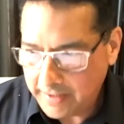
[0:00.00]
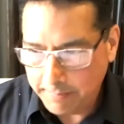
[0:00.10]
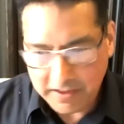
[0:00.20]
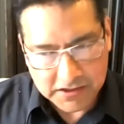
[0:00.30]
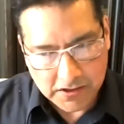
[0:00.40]
I
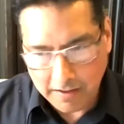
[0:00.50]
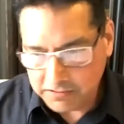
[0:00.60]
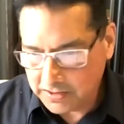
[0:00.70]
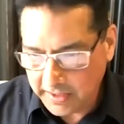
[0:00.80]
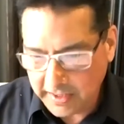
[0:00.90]
mean, this is
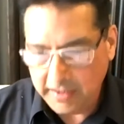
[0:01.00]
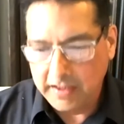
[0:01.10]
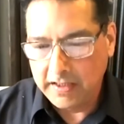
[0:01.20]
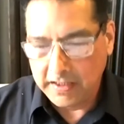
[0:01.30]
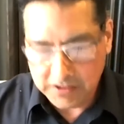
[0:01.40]
obviously
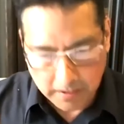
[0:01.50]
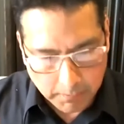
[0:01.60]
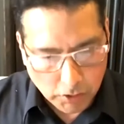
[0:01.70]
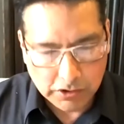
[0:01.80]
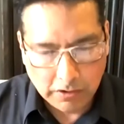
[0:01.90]
heated. It's an
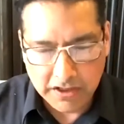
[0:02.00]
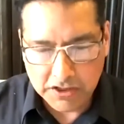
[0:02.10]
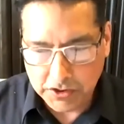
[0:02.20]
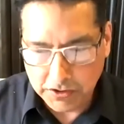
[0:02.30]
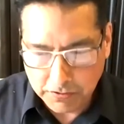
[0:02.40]
emotional
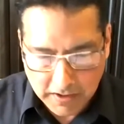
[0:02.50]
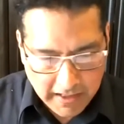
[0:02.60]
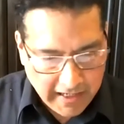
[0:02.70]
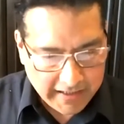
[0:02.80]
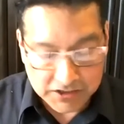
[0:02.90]
issue,
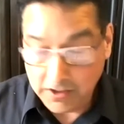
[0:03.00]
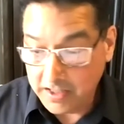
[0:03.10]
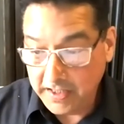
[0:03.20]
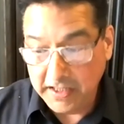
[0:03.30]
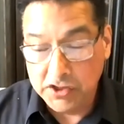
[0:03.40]
and it's not
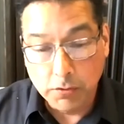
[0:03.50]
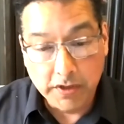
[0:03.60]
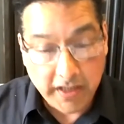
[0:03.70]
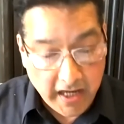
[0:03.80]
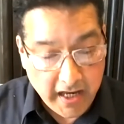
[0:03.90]
an easy
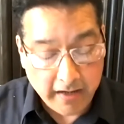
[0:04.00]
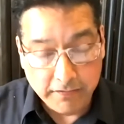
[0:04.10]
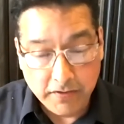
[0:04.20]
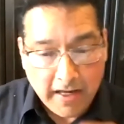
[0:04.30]
one to have.